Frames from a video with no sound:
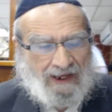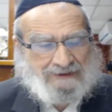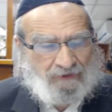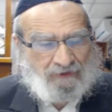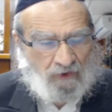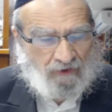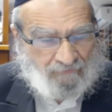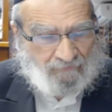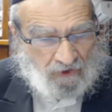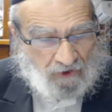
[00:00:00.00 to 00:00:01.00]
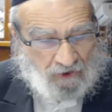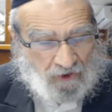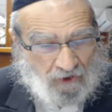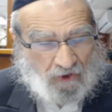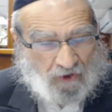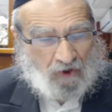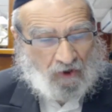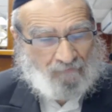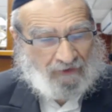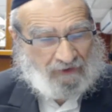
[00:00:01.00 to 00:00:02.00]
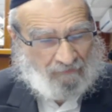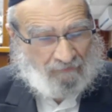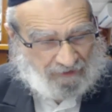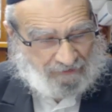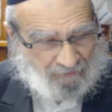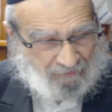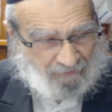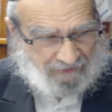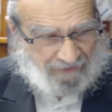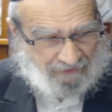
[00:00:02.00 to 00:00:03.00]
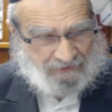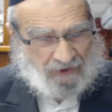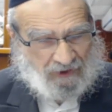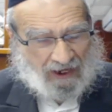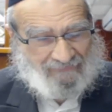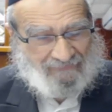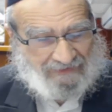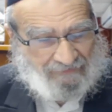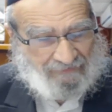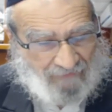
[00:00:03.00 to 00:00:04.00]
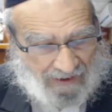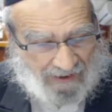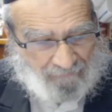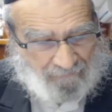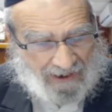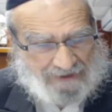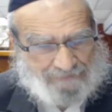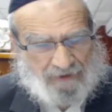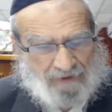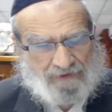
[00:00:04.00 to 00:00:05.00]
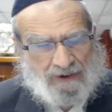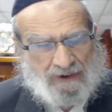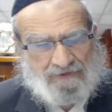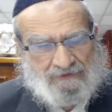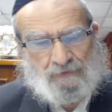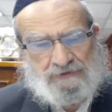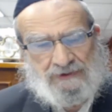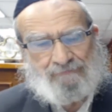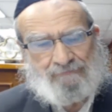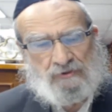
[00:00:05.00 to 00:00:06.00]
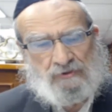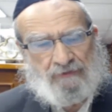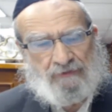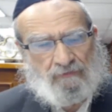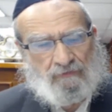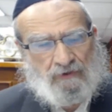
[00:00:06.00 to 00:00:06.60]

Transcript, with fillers: aspect of, of, of experience, identifiable aspect, this was not Moshe Rabbeinu.